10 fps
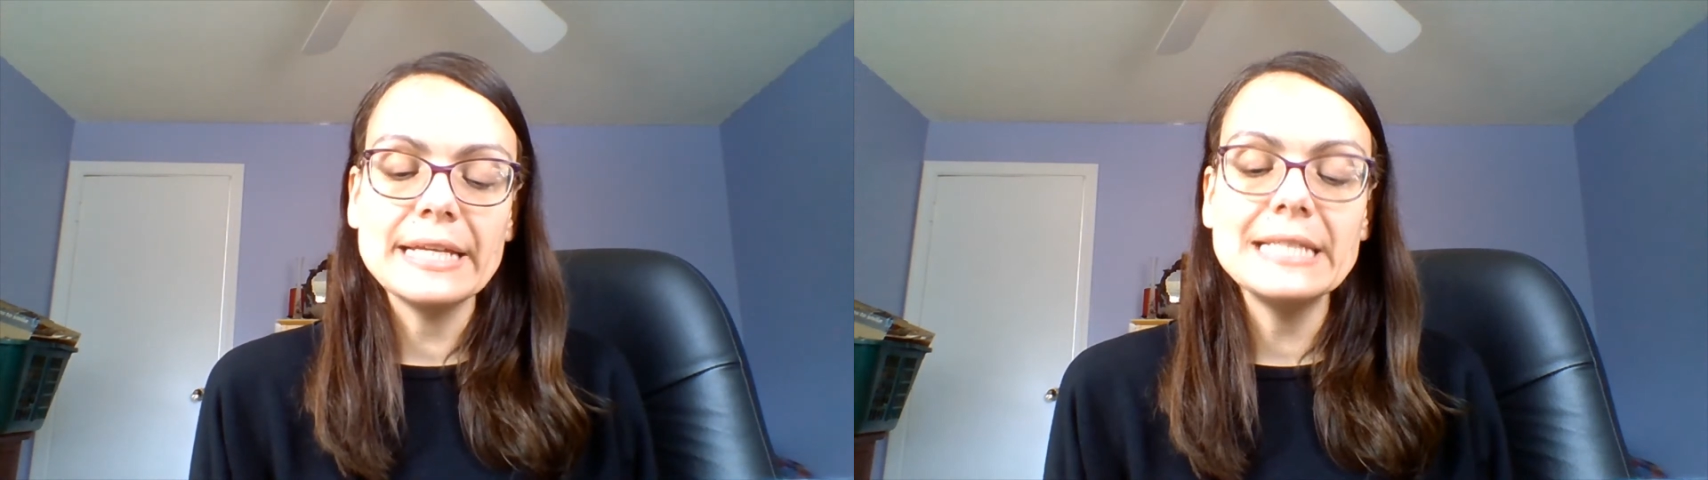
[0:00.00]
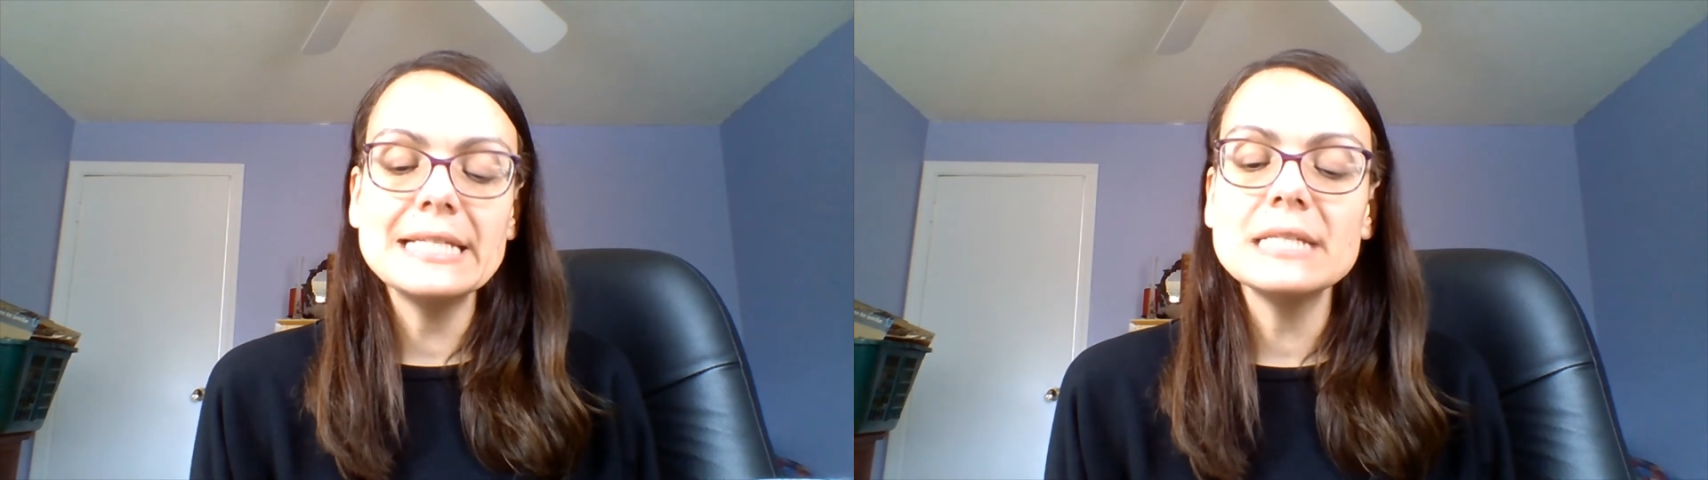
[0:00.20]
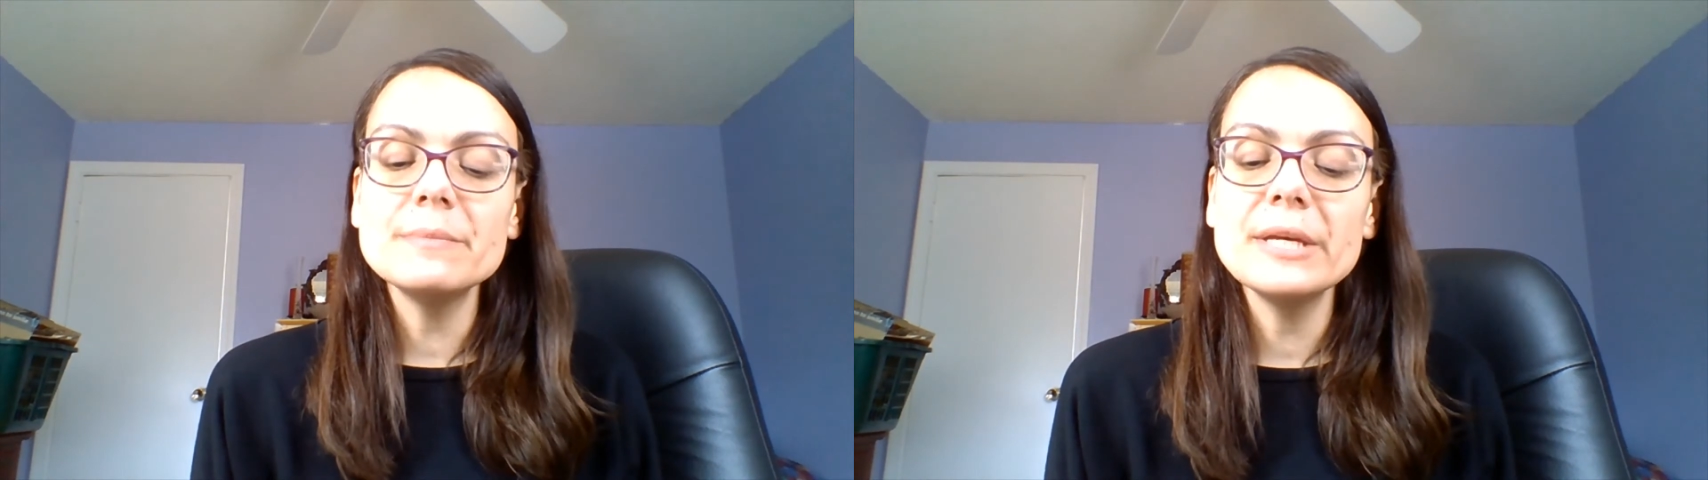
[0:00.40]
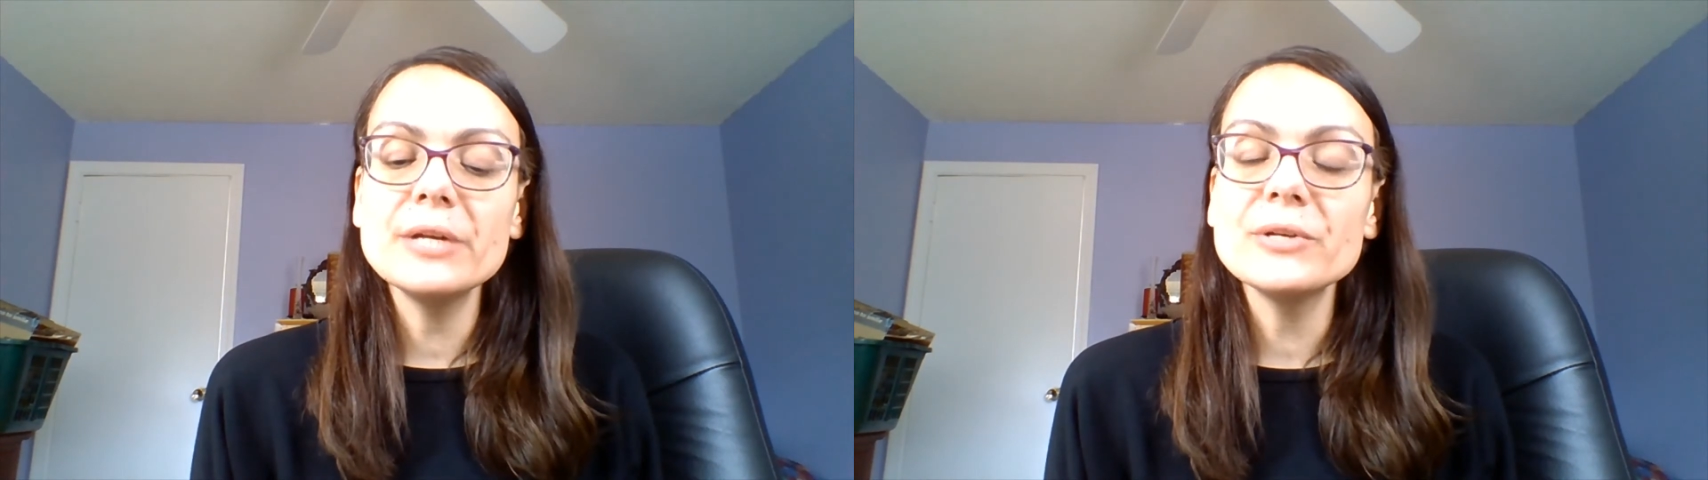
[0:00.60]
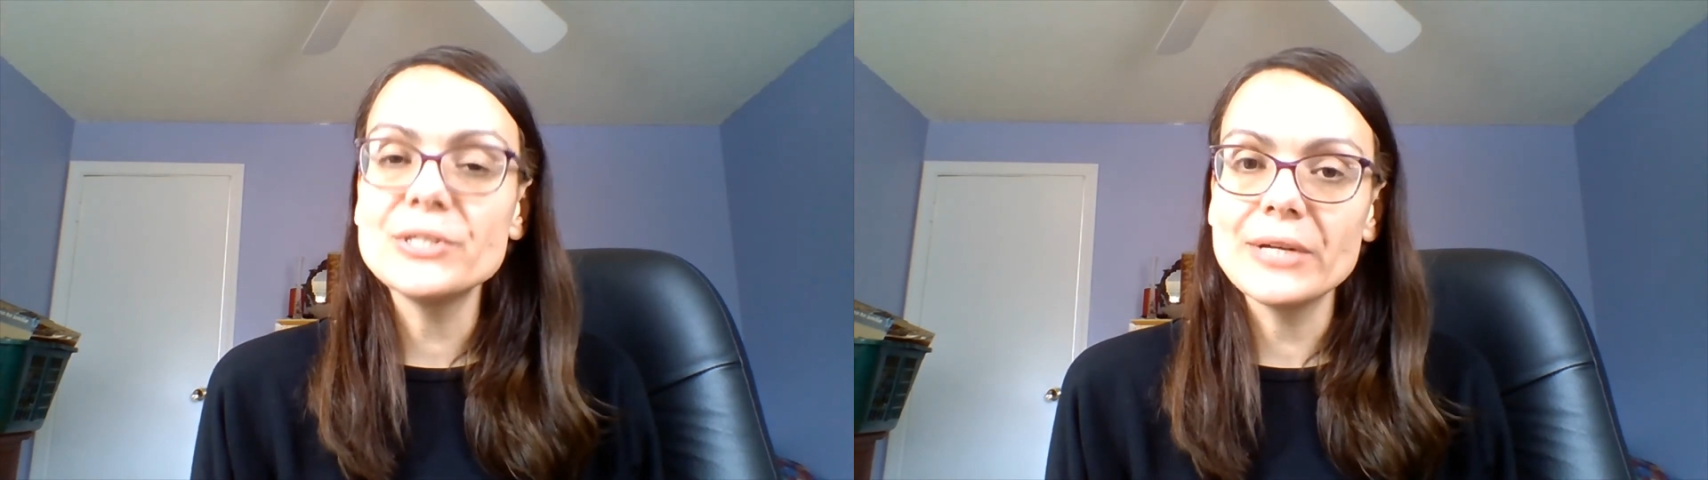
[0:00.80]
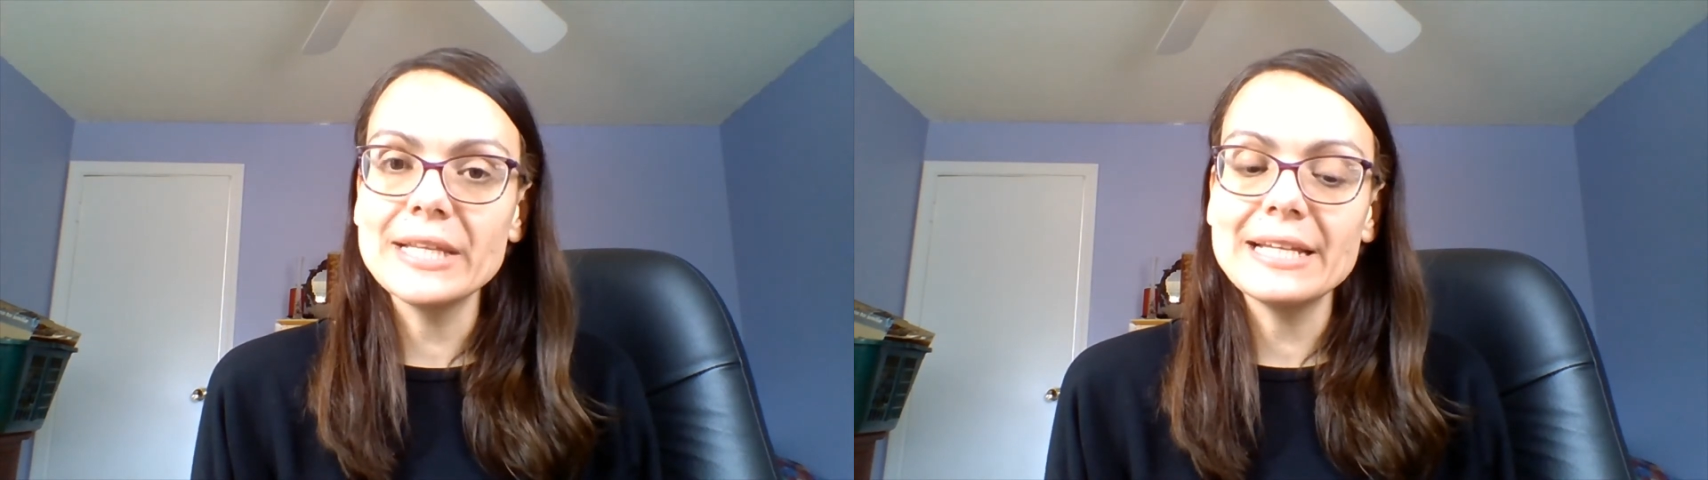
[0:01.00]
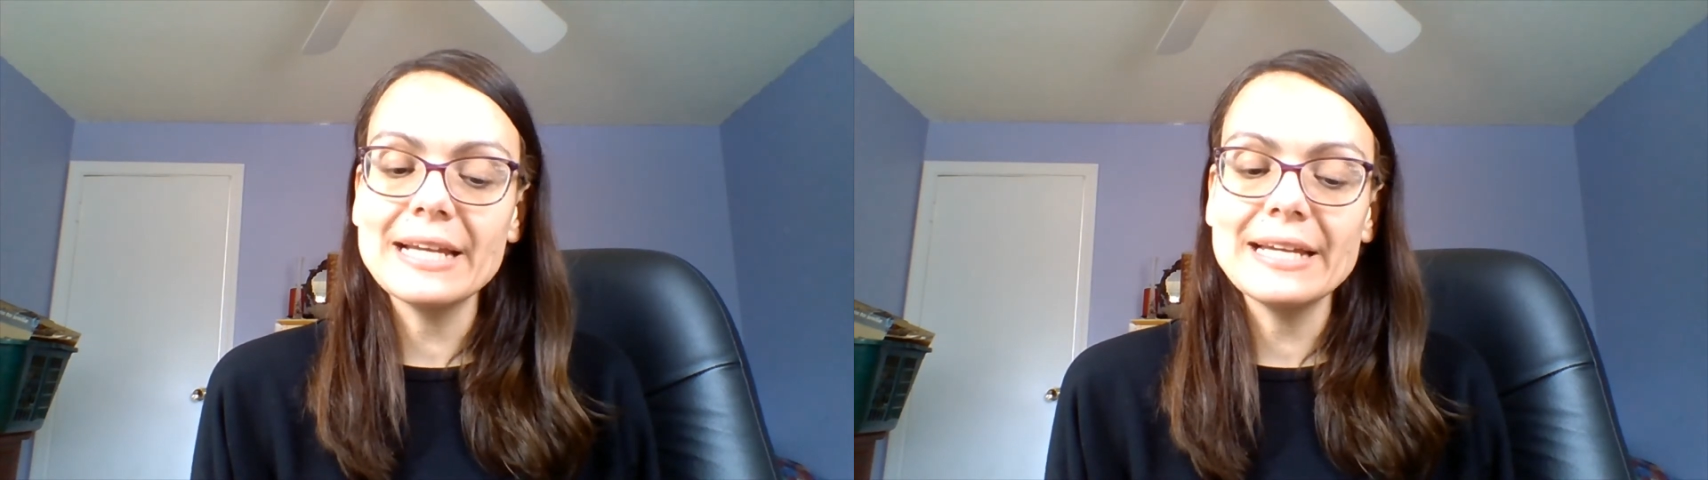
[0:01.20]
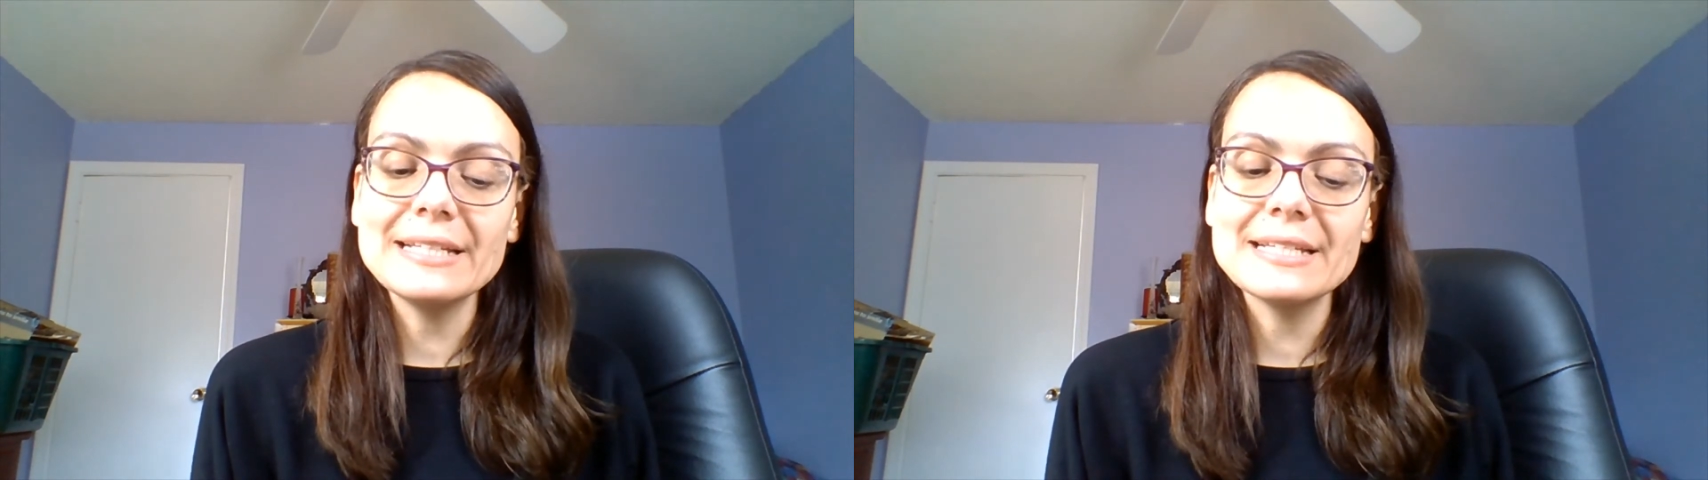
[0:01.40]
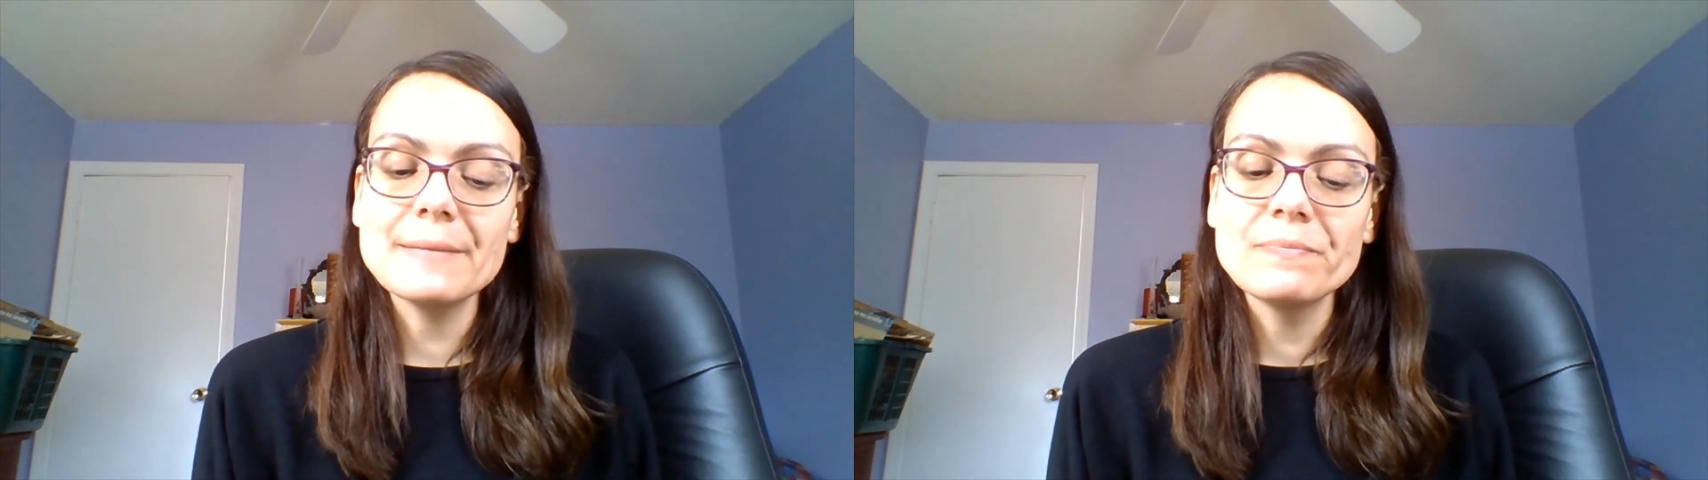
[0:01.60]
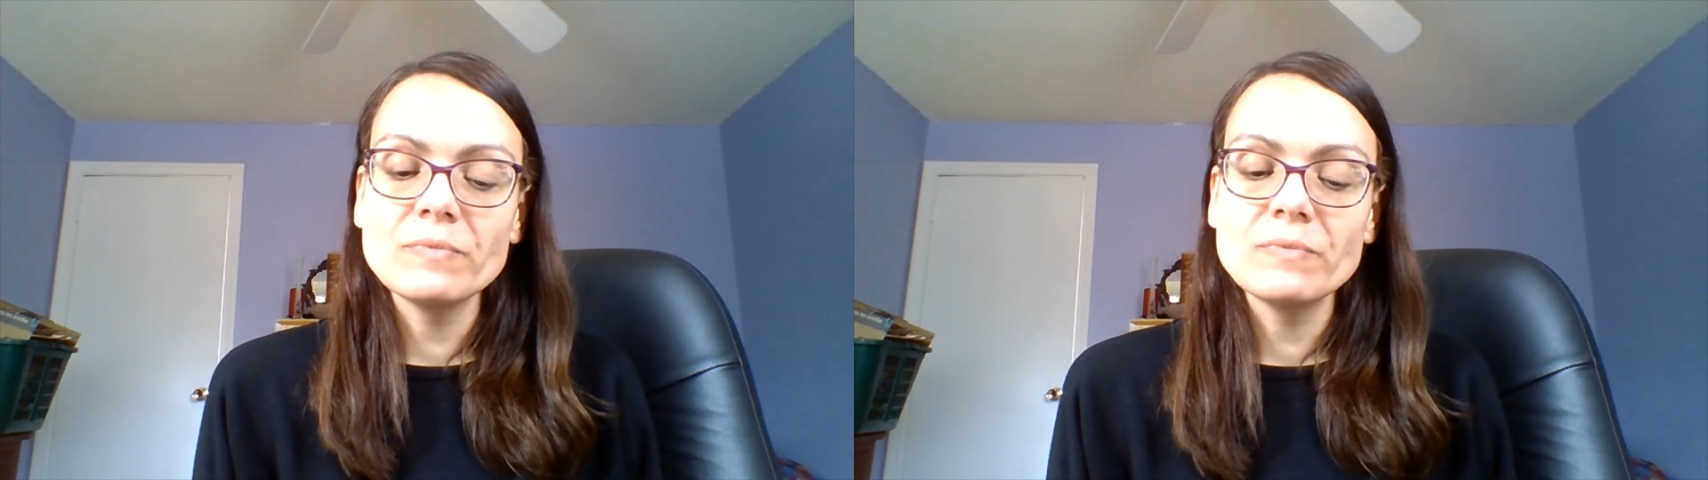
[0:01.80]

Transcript: "He disappeared during the night."